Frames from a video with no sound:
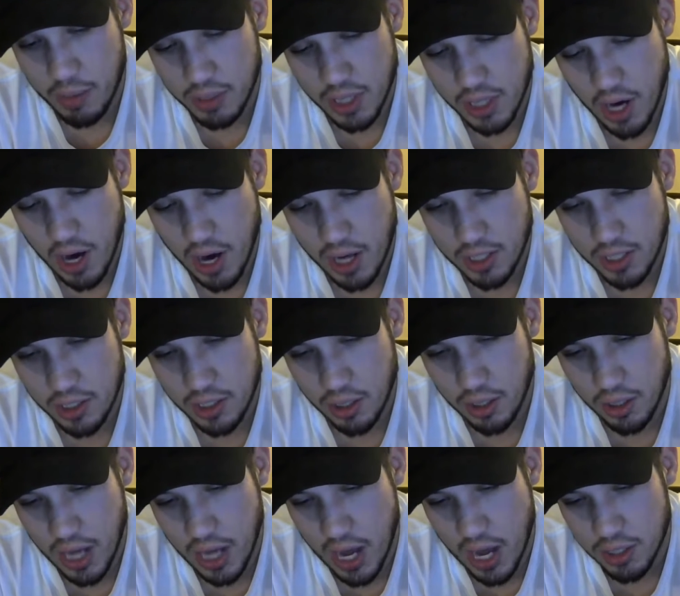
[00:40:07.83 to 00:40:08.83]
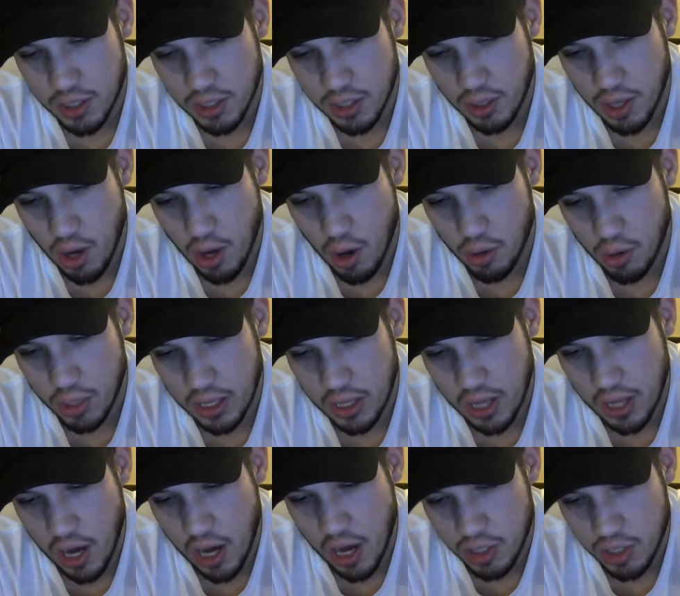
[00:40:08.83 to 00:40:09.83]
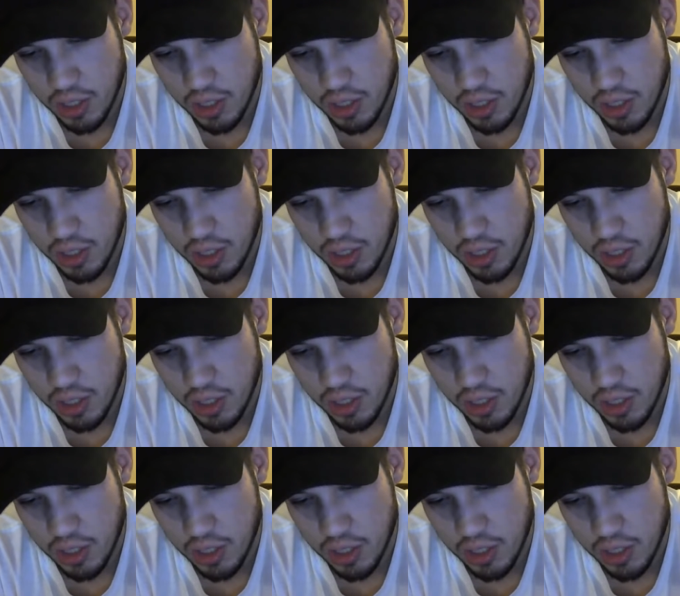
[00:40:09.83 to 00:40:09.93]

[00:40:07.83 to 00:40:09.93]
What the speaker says: sorry, it's sold out. So the OG